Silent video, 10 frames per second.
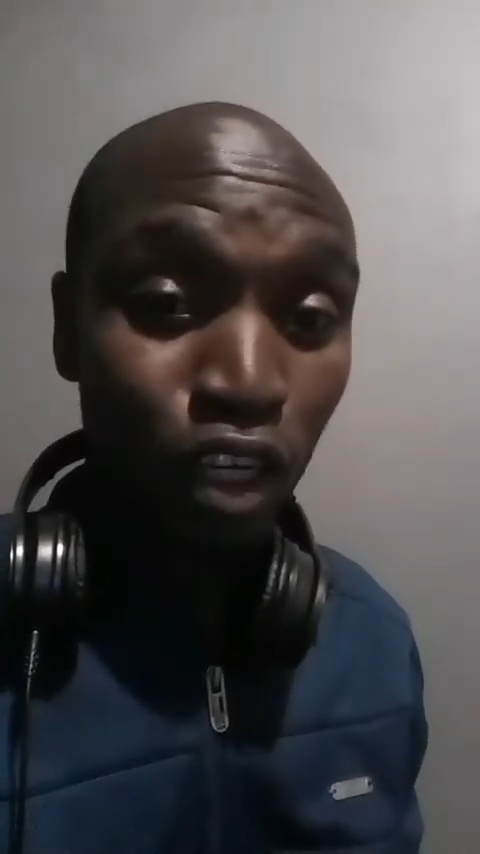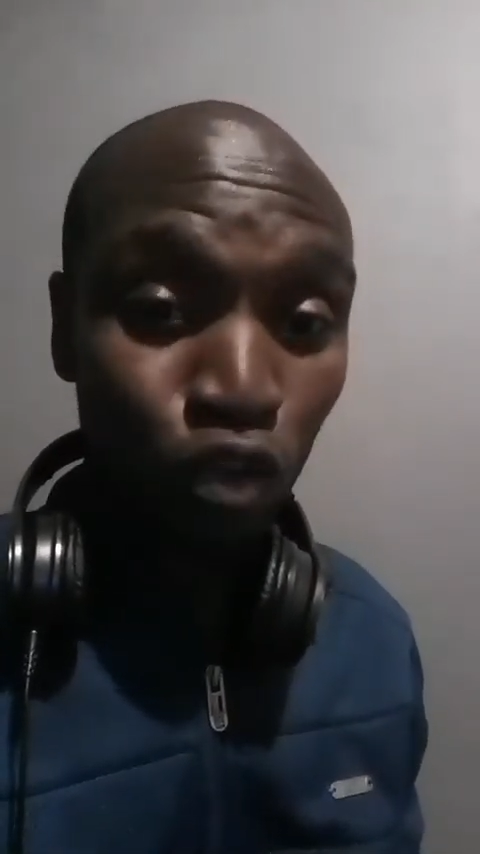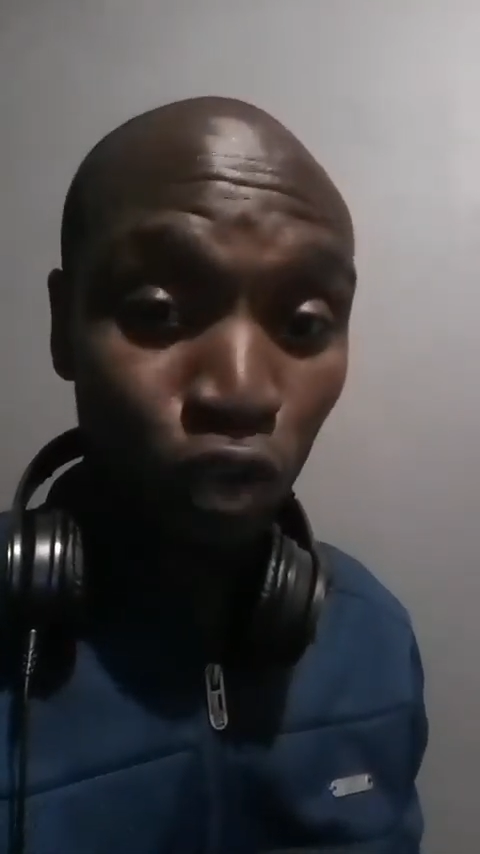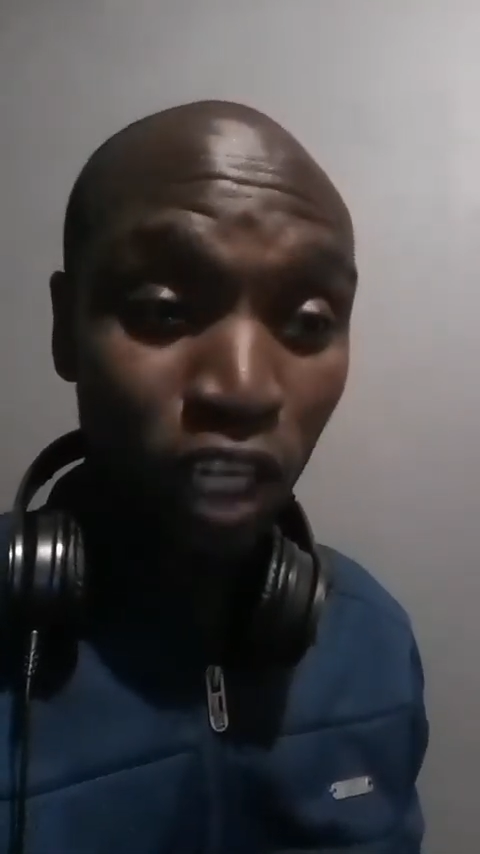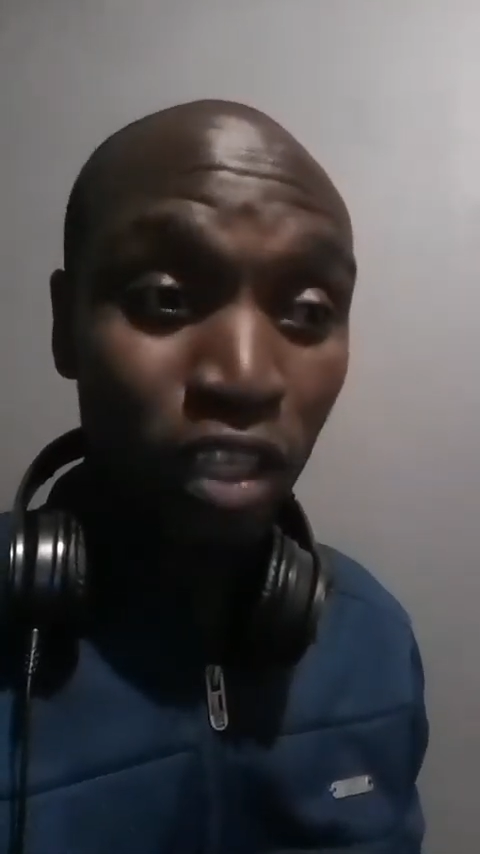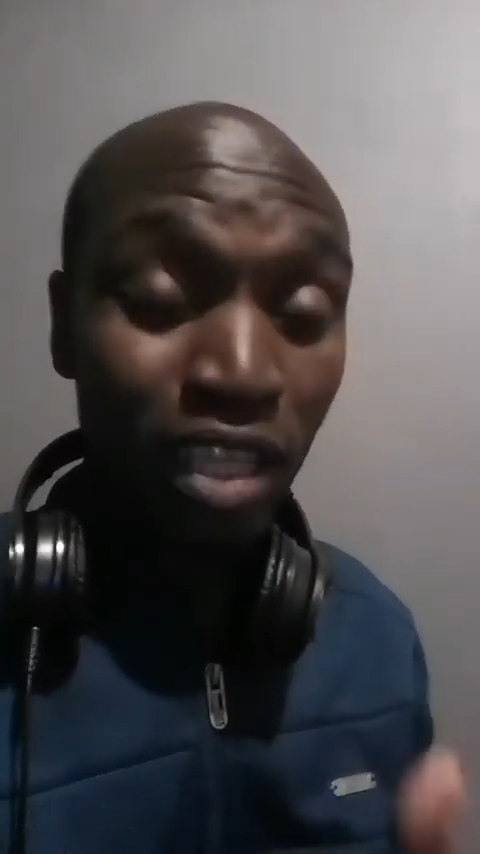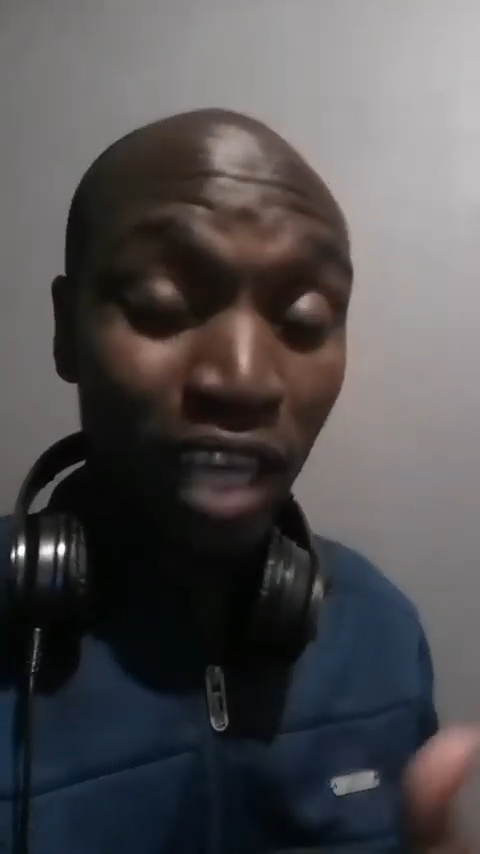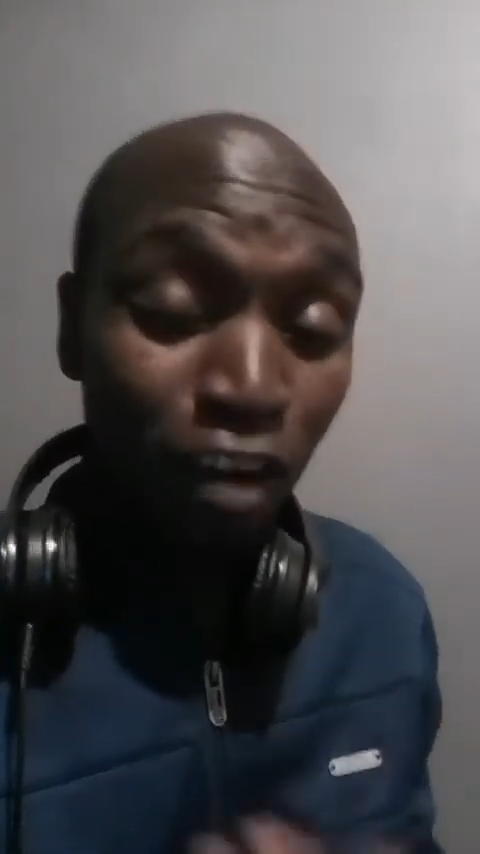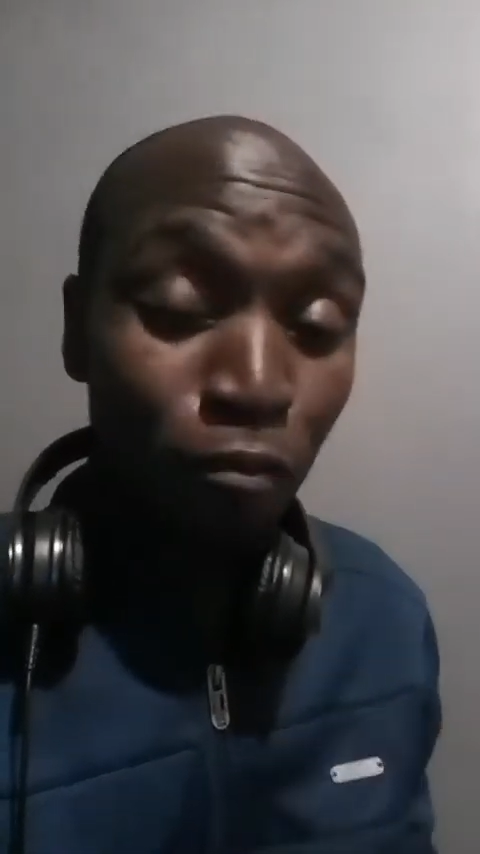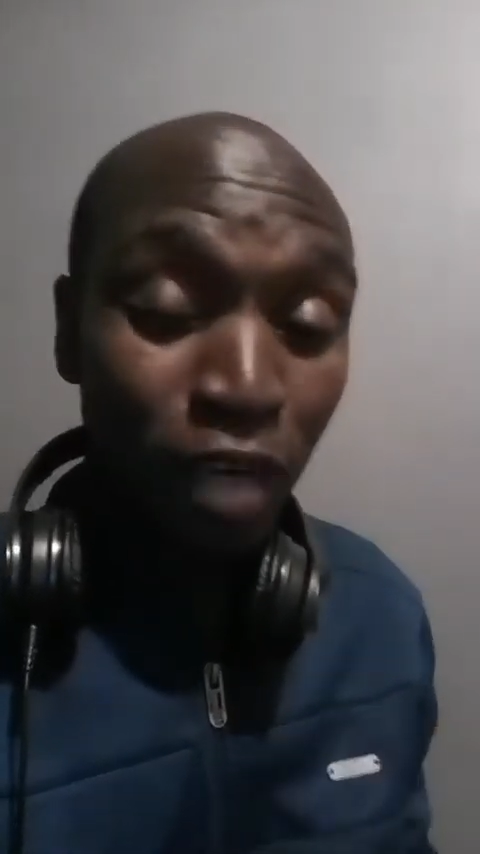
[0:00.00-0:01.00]
so
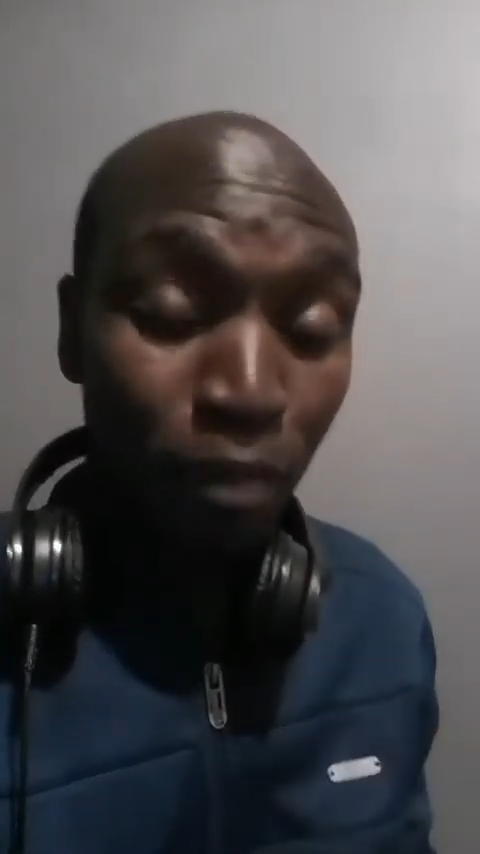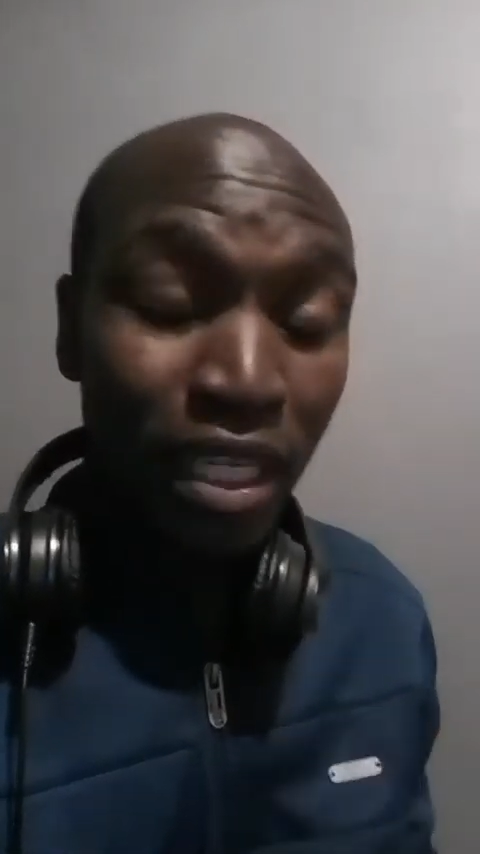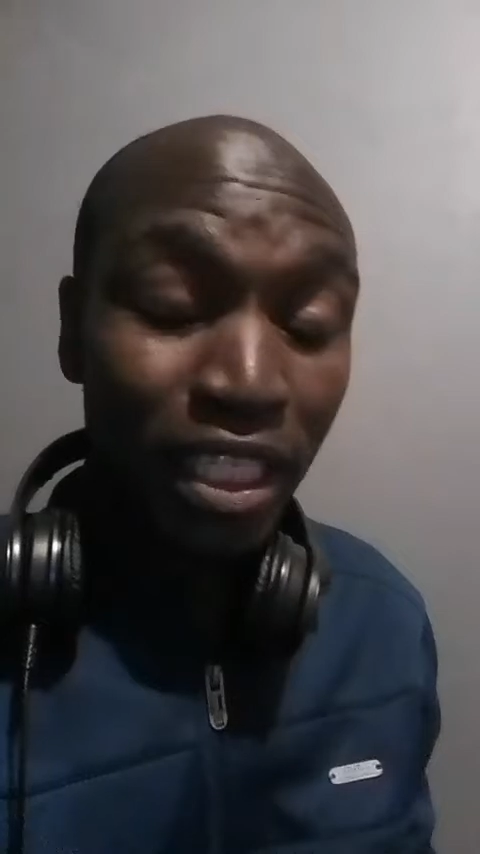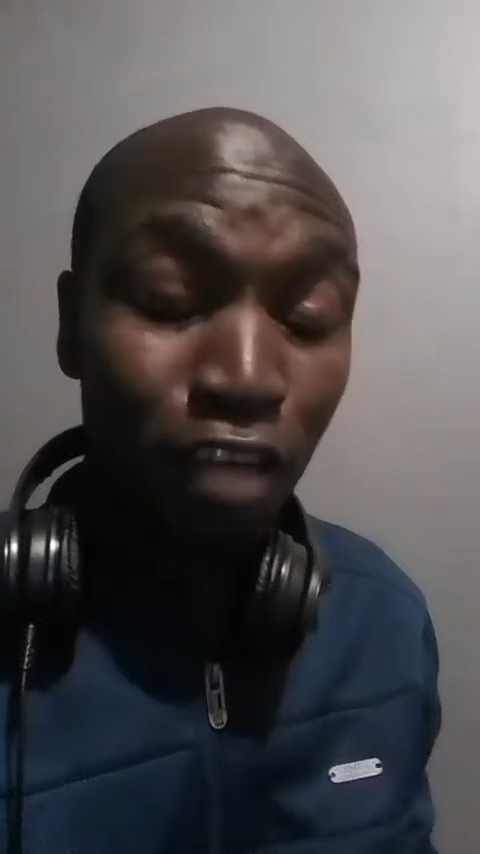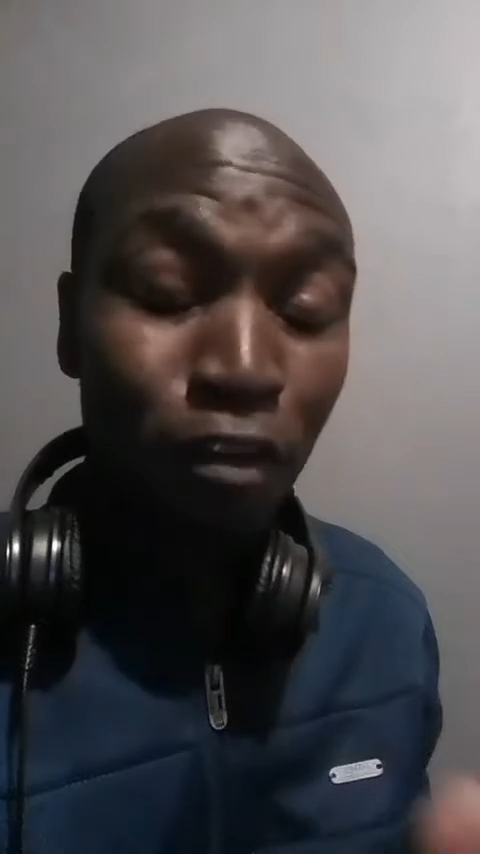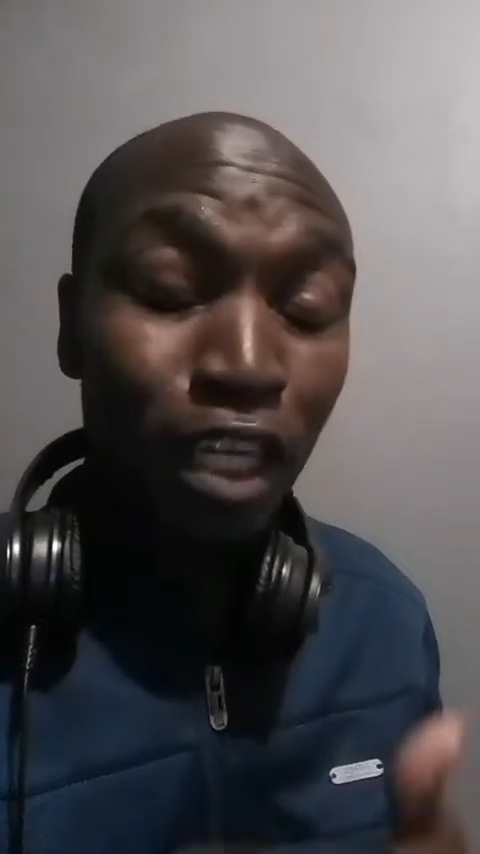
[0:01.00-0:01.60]
that government might have